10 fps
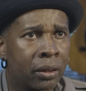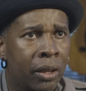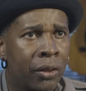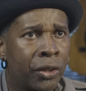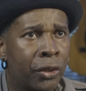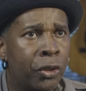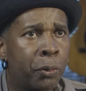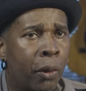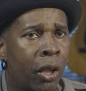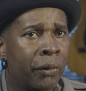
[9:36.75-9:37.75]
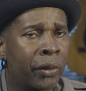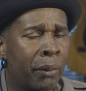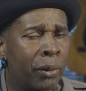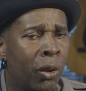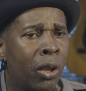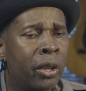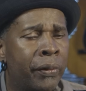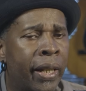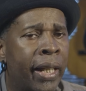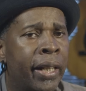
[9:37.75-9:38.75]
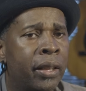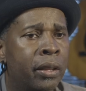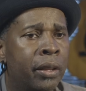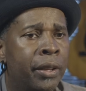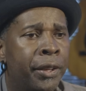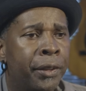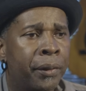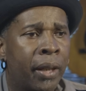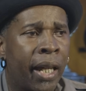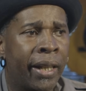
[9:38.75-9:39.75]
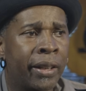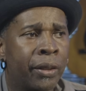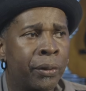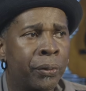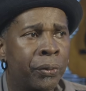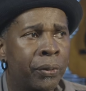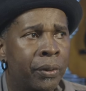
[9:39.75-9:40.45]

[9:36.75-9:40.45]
It was a huge part of it. I mean, all of that kind of,